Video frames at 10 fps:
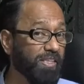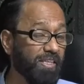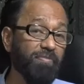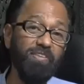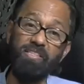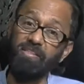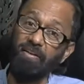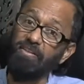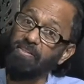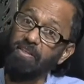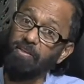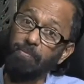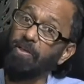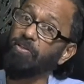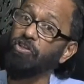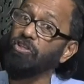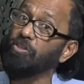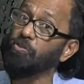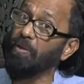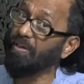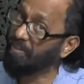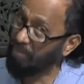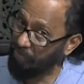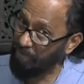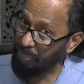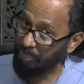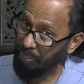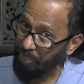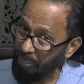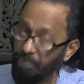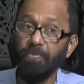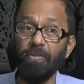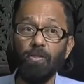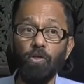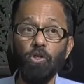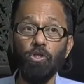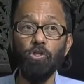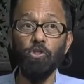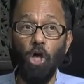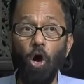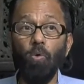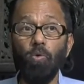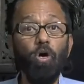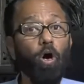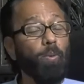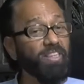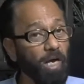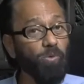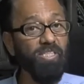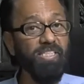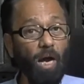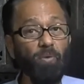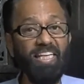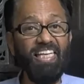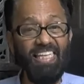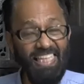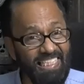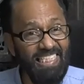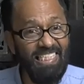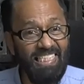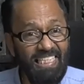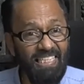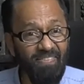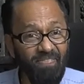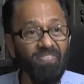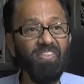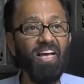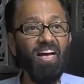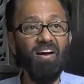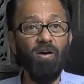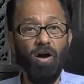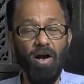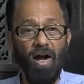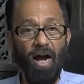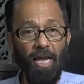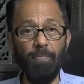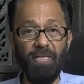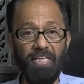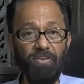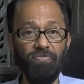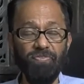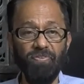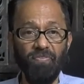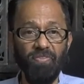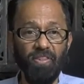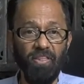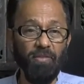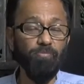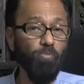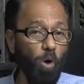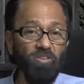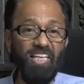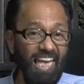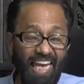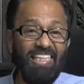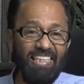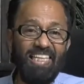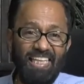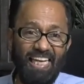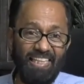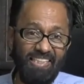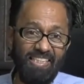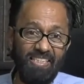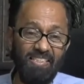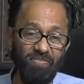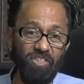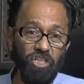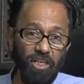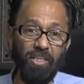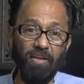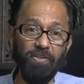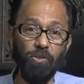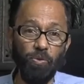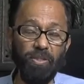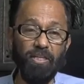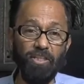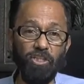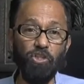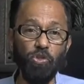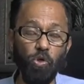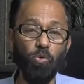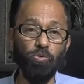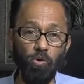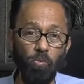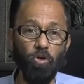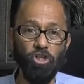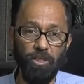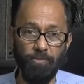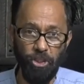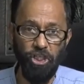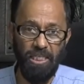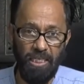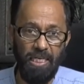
the lovely sarees that Ramya Krishna is wearing. So, without sounding elitist, I believe that more than anything else, Vijay Deverakonda needed to go through a washing machine.